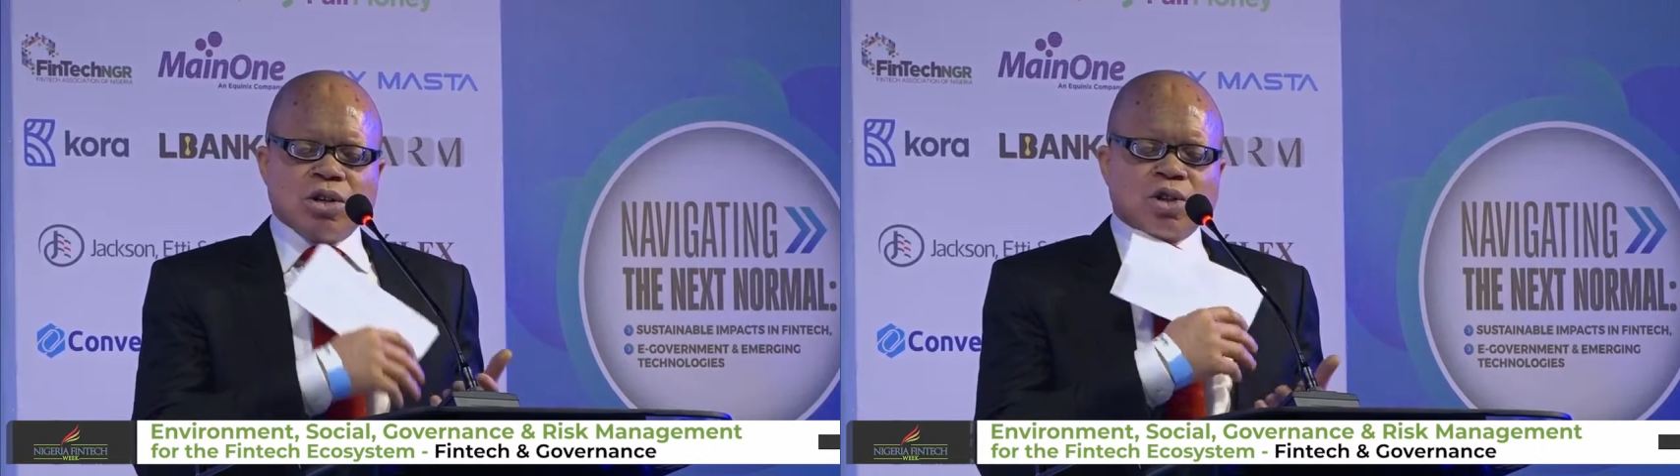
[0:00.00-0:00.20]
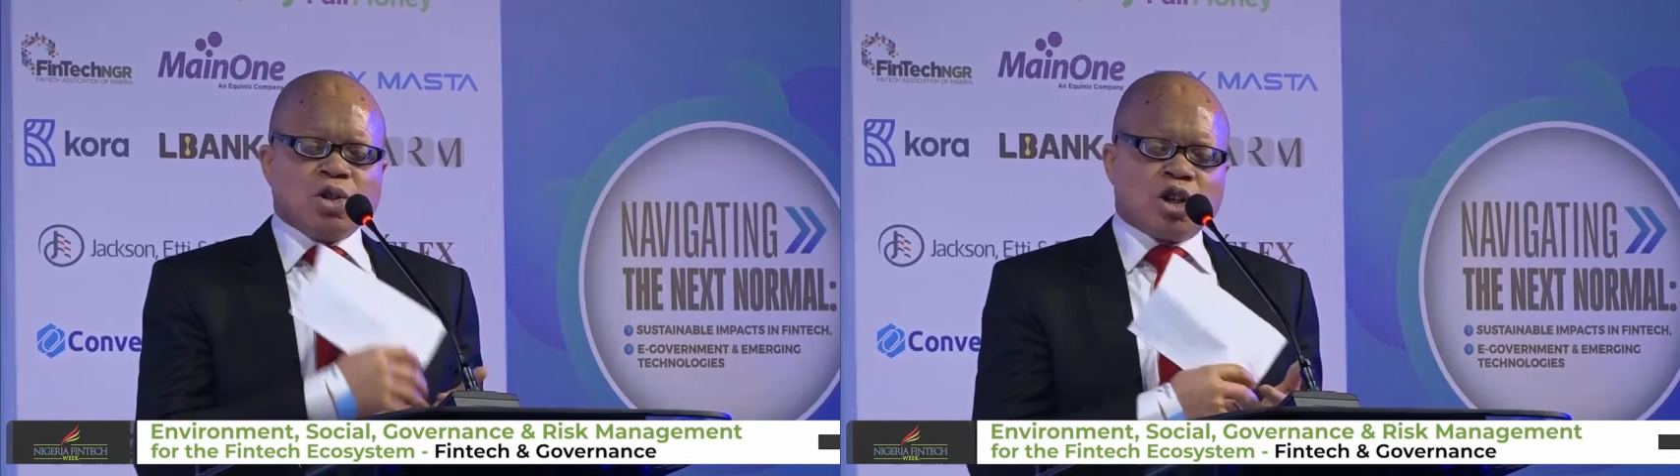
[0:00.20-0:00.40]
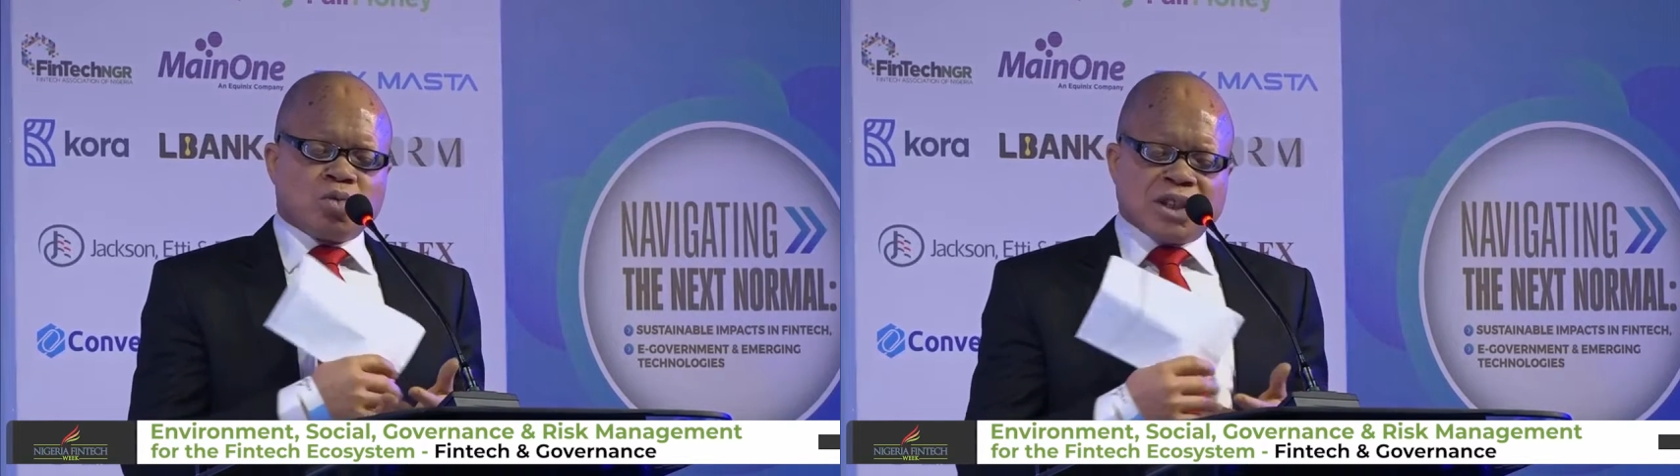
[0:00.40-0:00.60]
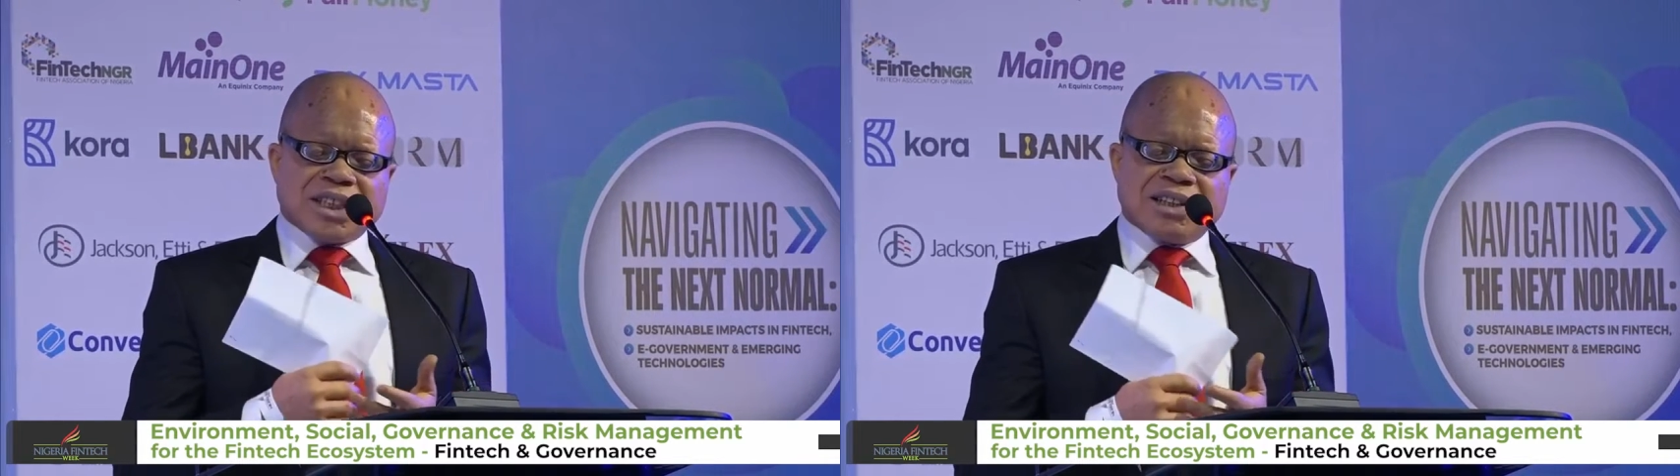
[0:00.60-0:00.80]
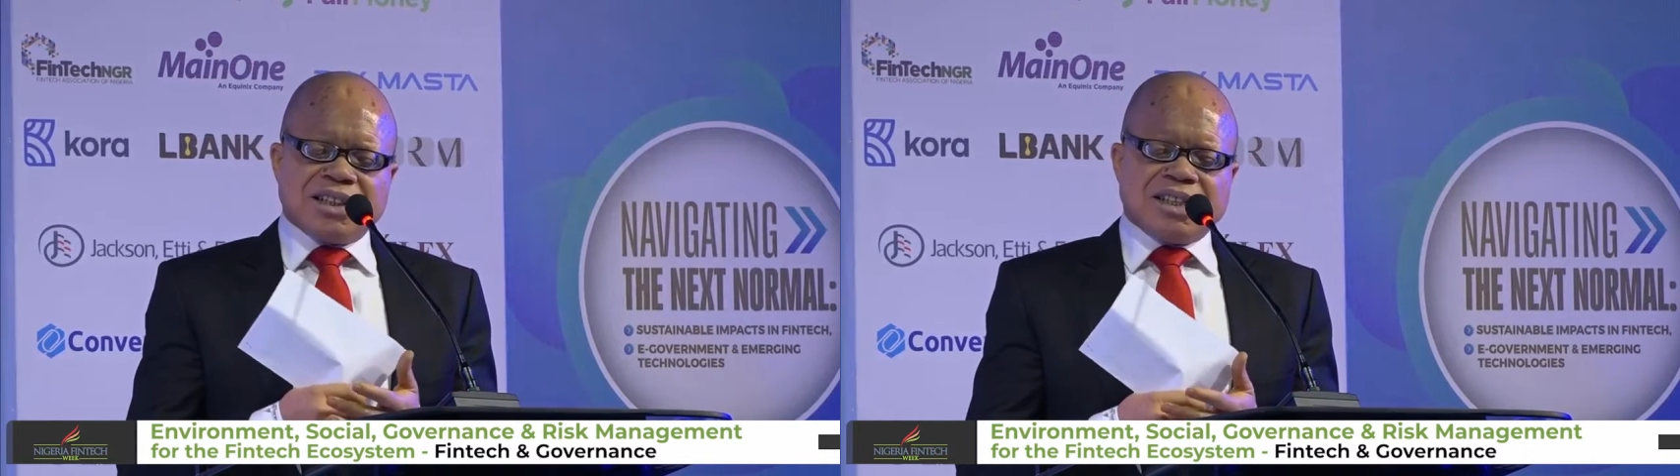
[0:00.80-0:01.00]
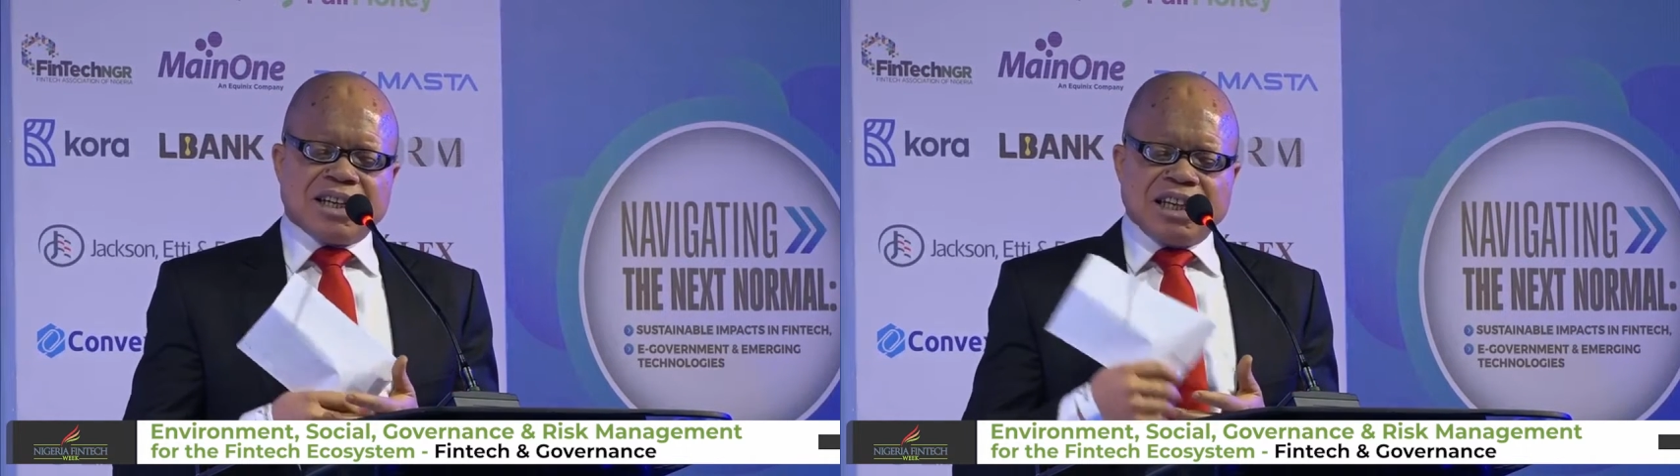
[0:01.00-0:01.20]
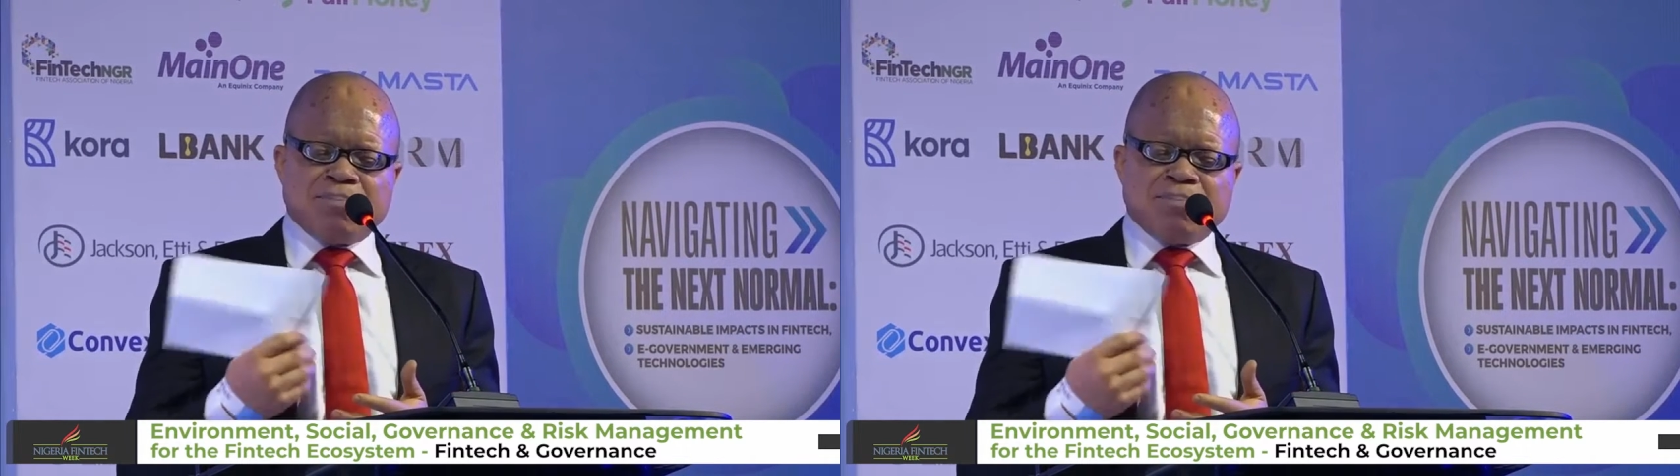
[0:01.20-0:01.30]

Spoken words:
notwithstanding that a